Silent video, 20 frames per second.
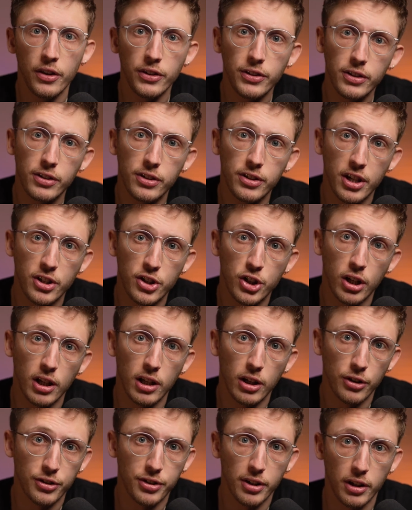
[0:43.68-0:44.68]
This is essentially
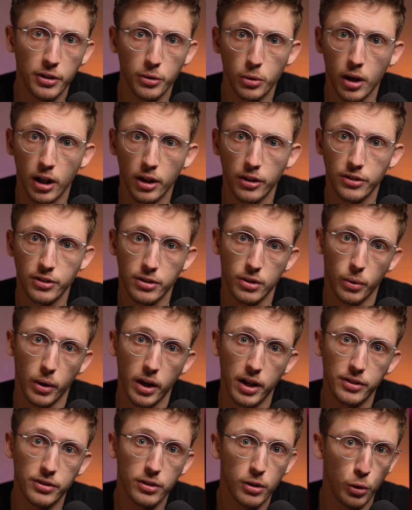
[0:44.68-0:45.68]
lots of little coloured
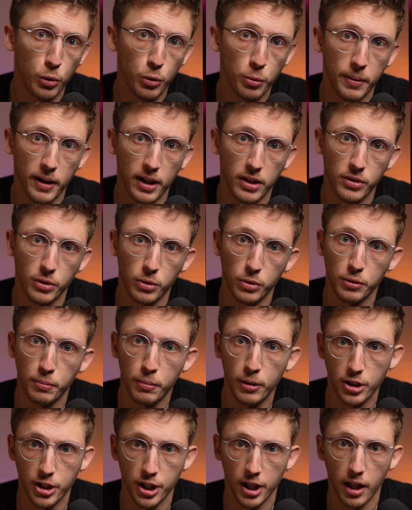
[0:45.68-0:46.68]
squares called pixels
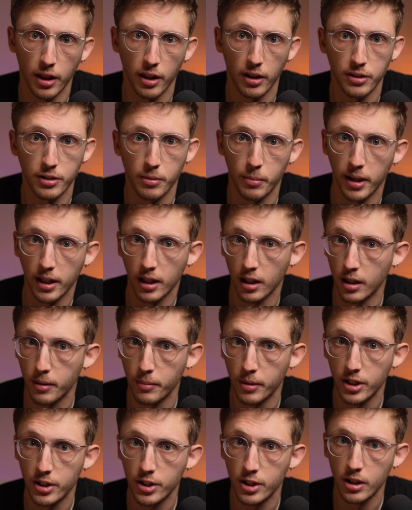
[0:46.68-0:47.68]
put together to make an
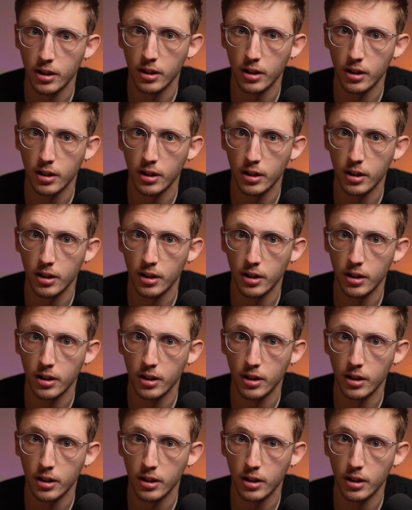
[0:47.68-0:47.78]
image.